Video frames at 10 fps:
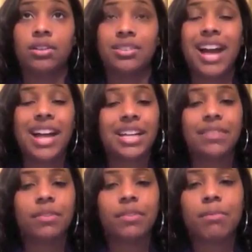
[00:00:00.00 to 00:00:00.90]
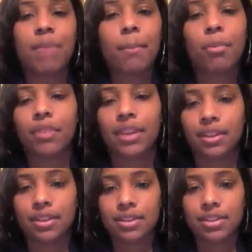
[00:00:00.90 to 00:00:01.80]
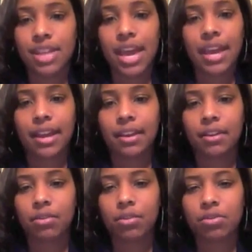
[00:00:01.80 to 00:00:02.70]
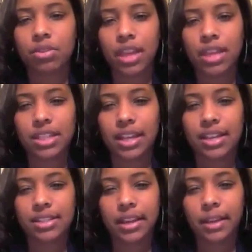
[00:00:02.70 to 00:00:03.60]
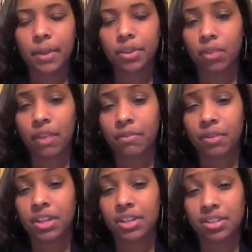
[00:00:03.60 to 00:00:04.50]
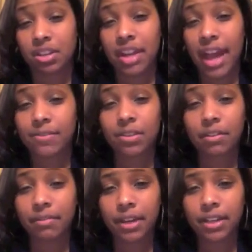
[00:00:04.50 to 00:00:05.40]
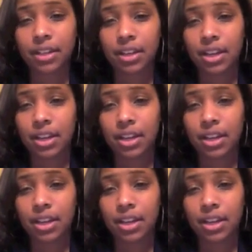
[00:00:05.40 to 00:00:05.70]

not even remembering saying those things that he said about the referee and his son after the fight.